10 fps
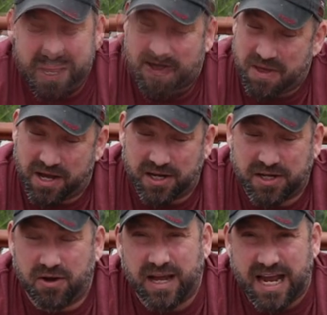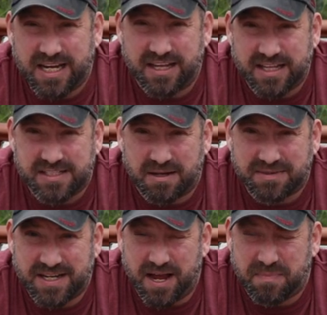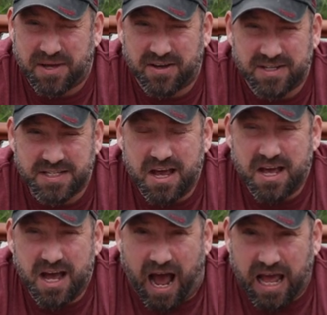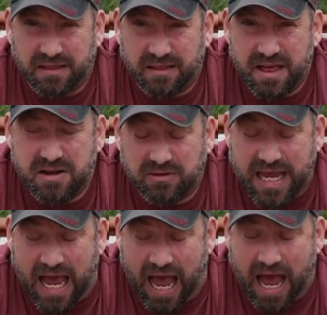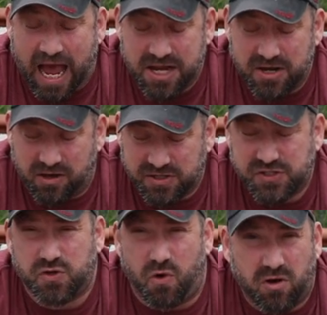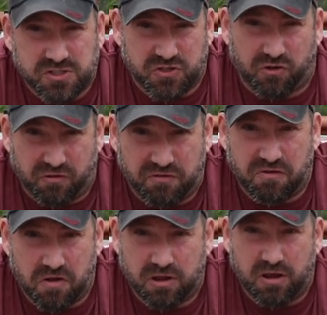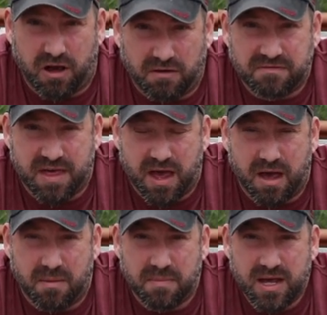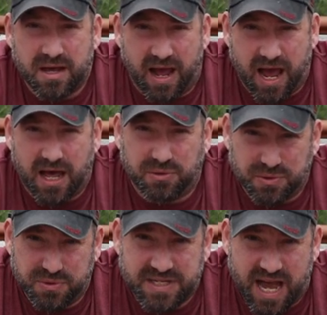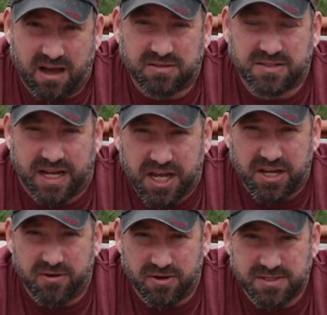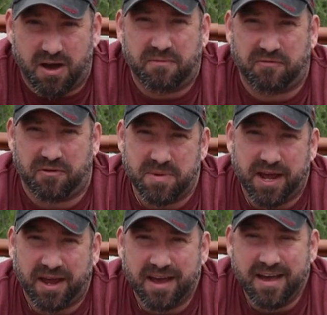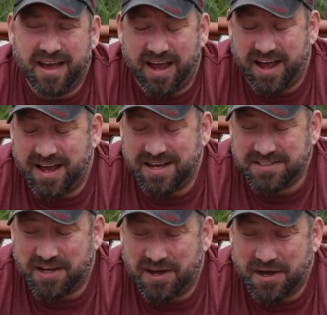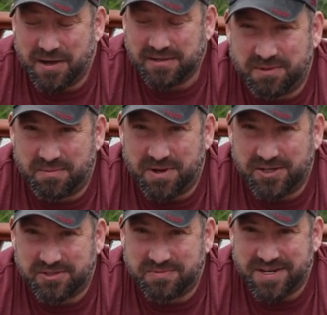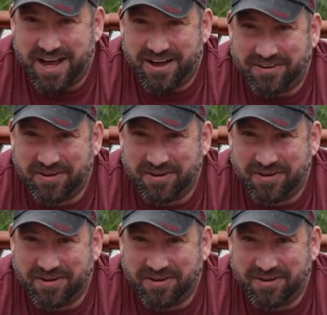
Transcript: I'm not gonna cook any of these up tonight because I literally had a saucer full of them at Lou's house that he cooked up for me, and uh, a little mushroomed out.